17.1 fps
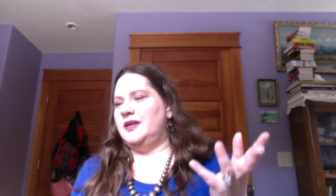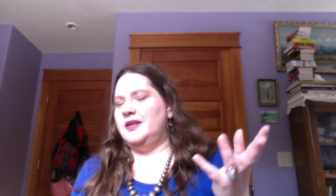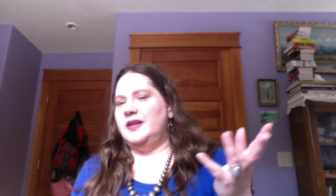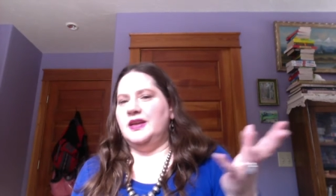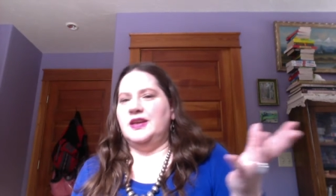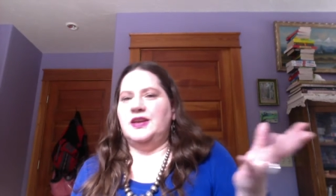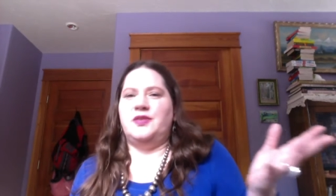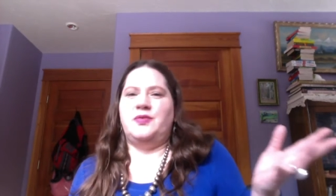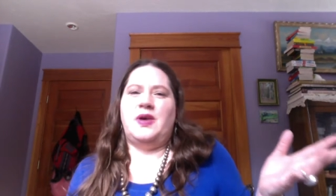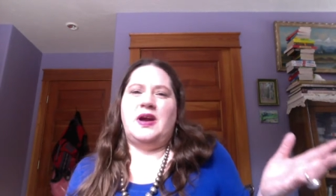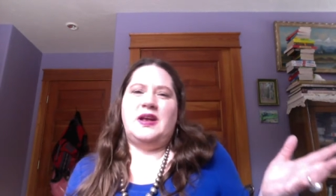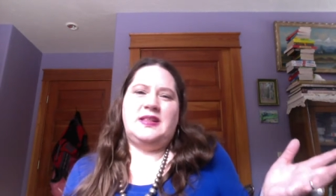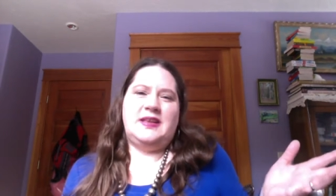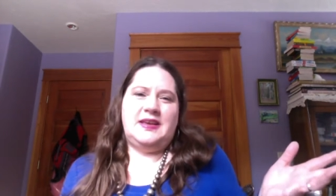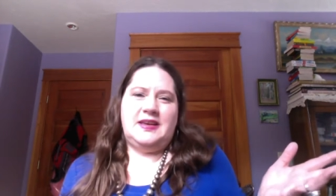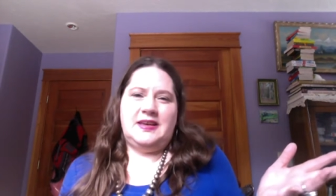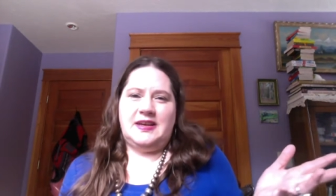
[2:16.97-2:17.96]
like your
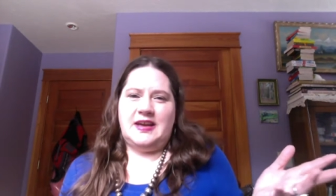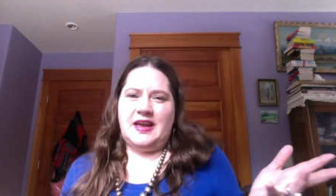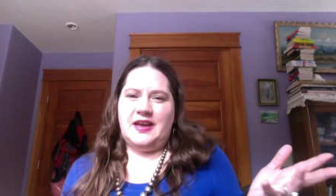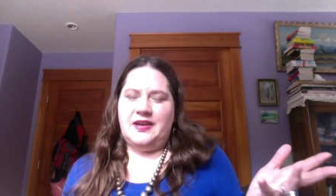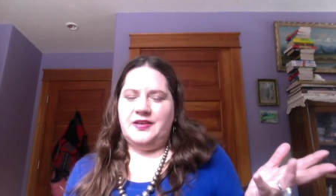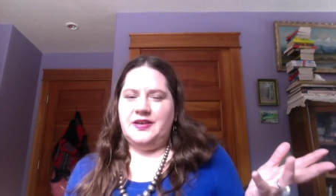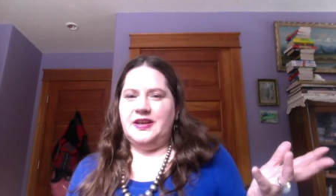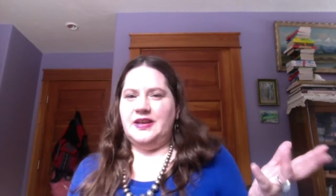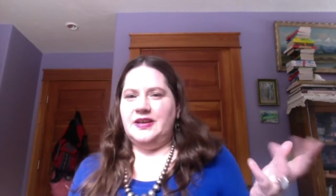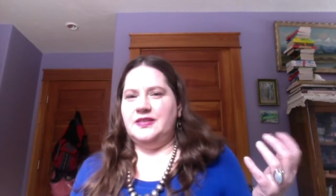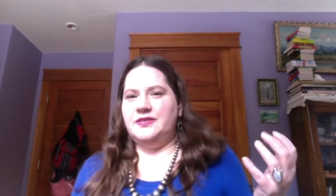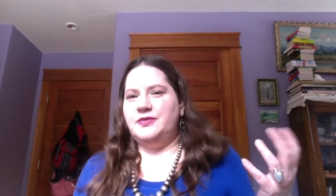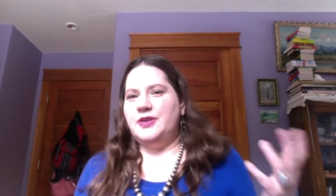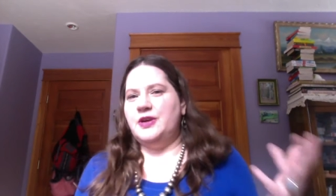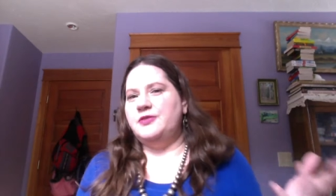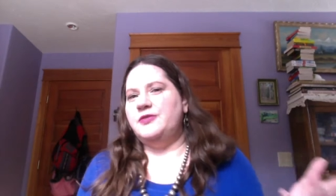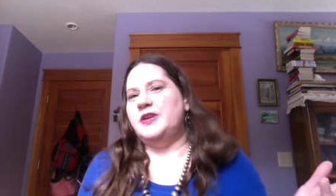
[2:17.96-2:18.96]
wily coyote and the
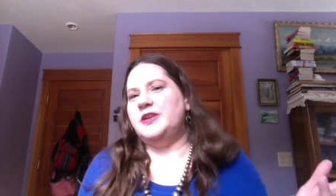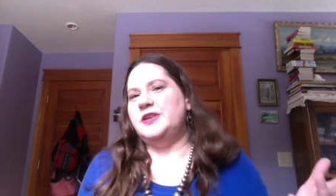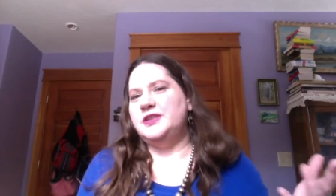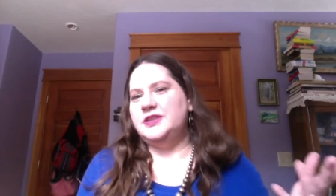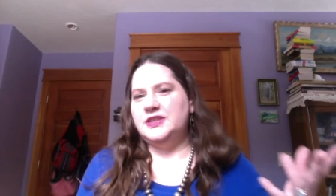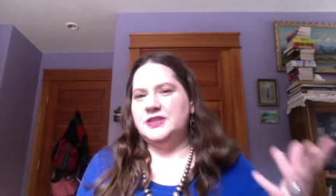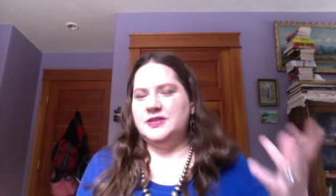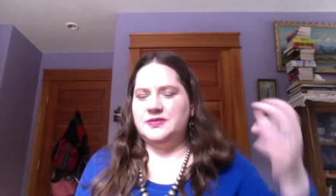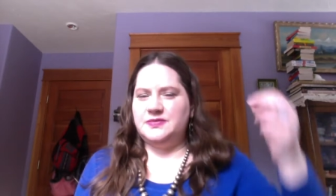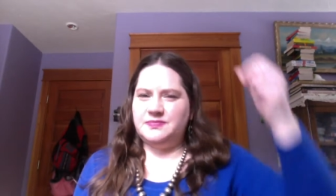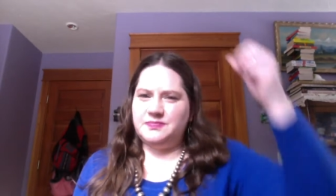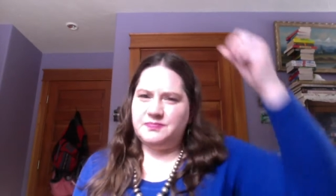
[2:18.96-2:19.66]
roadrunner just